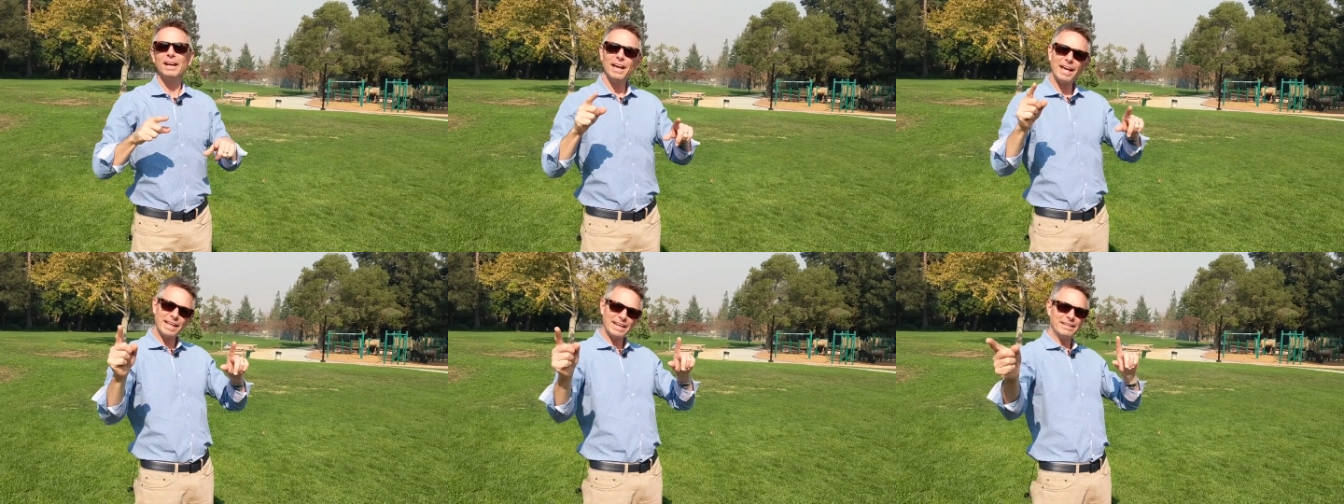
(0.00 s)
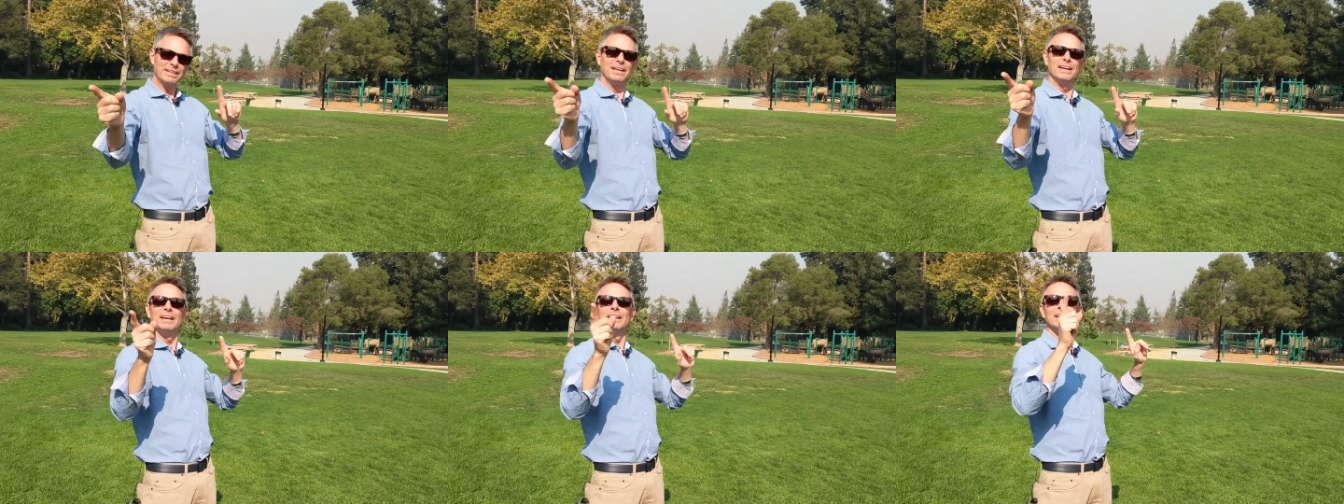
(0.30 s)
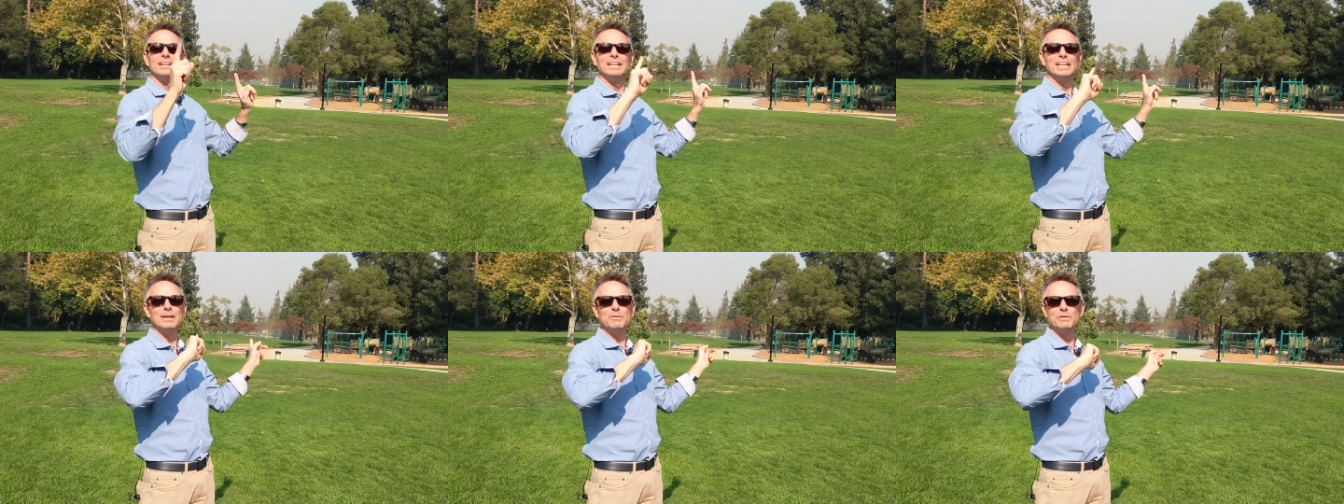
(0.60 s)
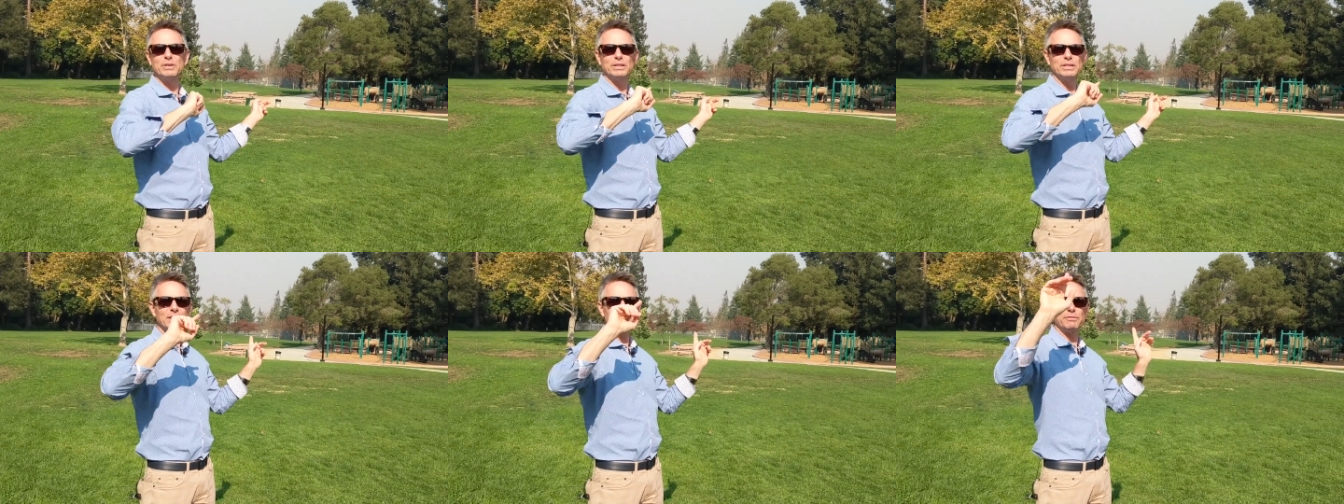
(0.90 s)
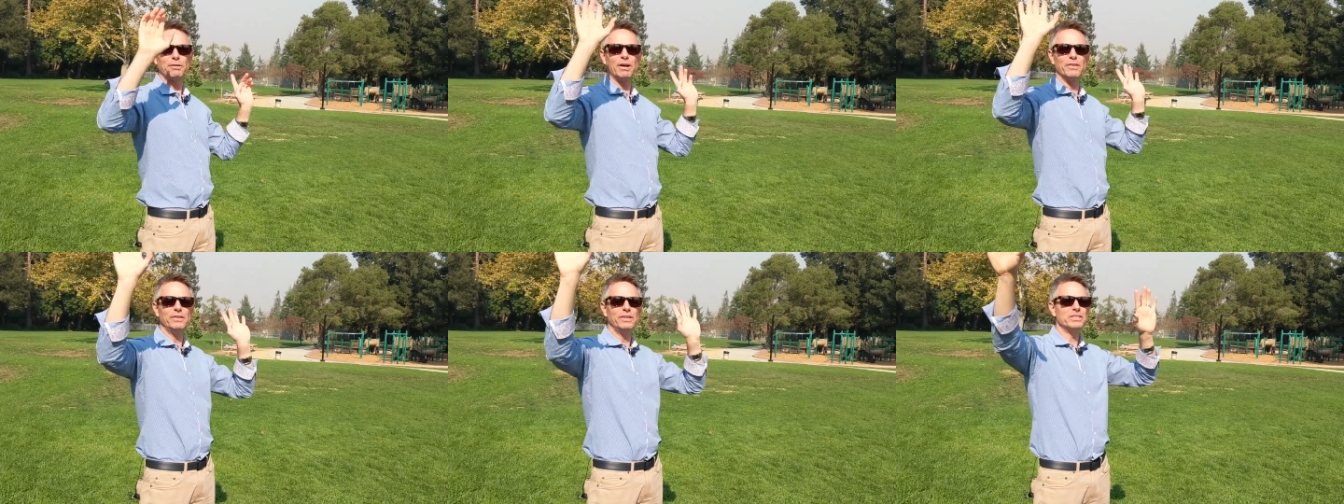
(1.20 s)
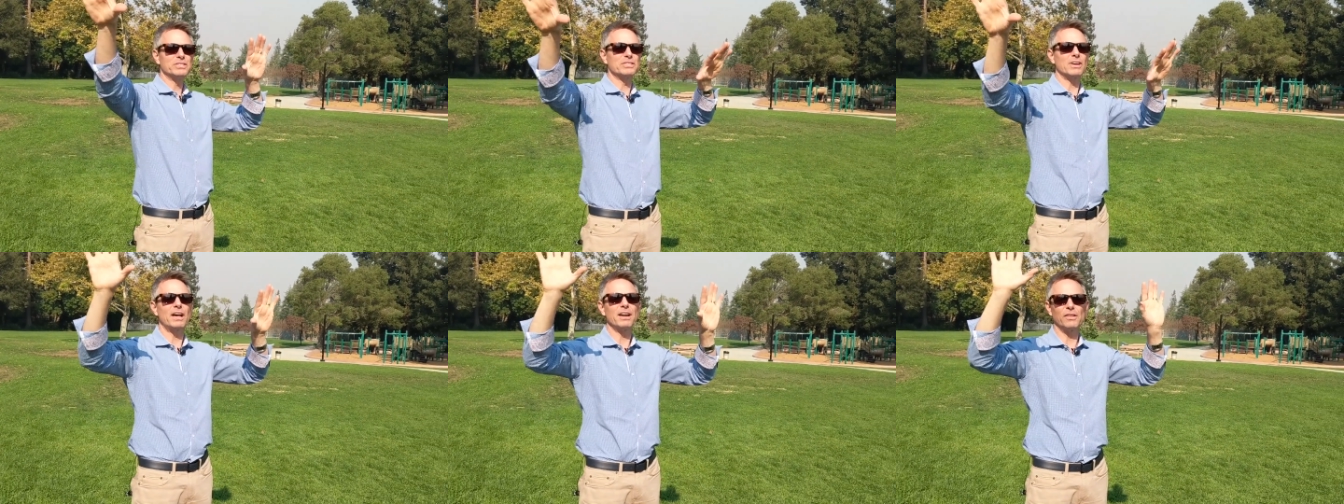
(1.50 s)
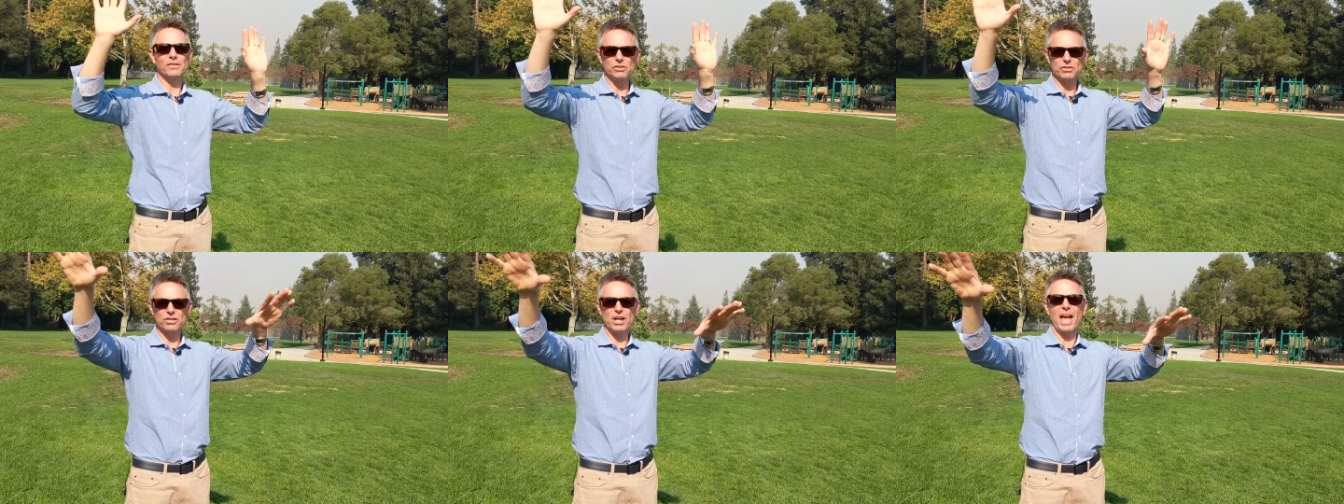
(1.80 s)
And If you live on this side,
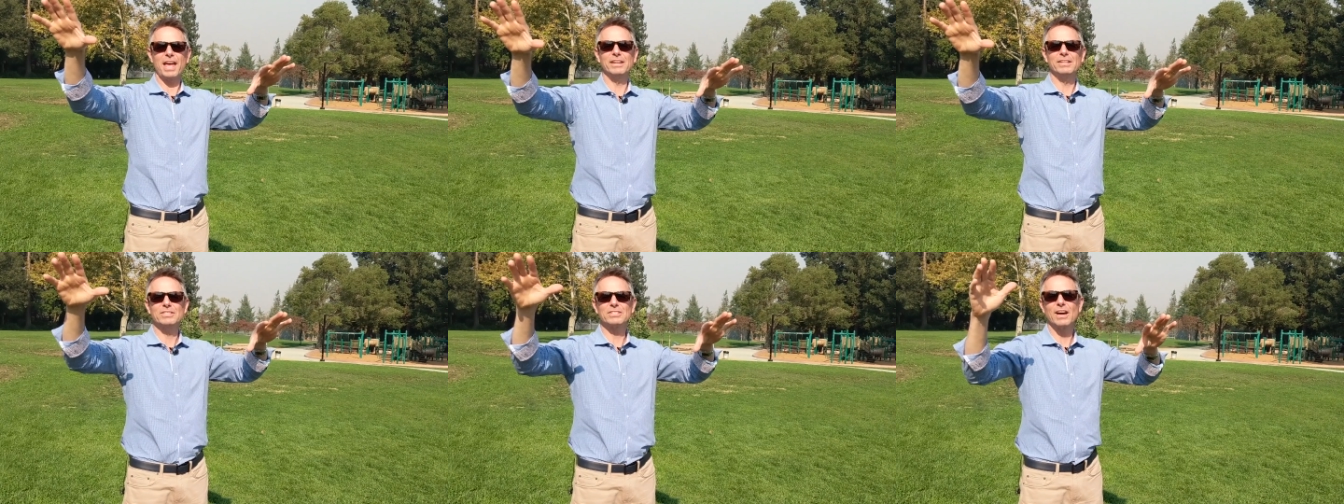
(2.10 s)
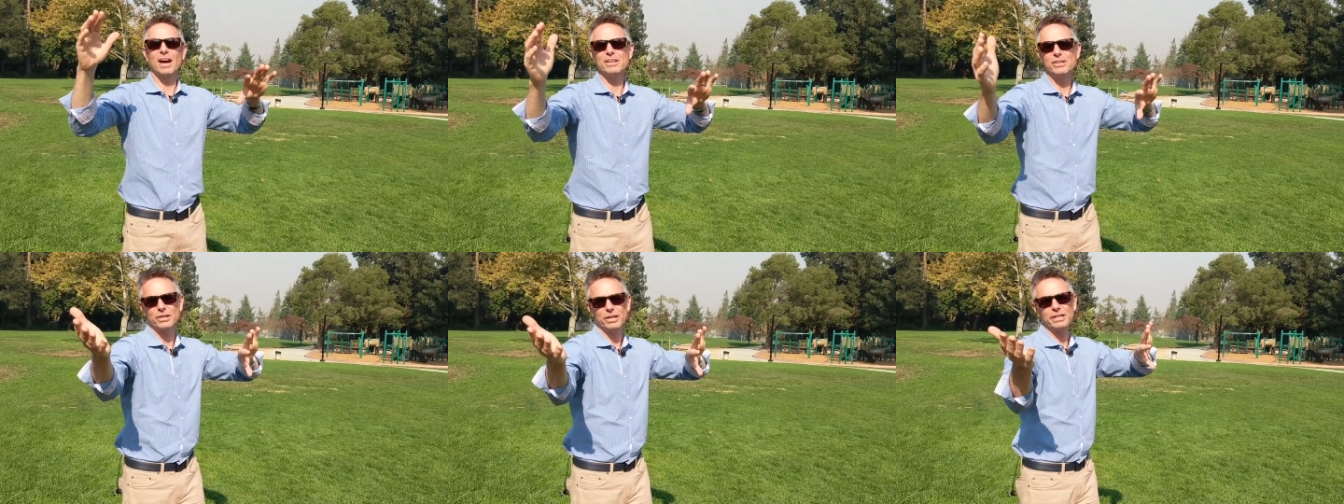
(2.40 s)
on the Shannon side,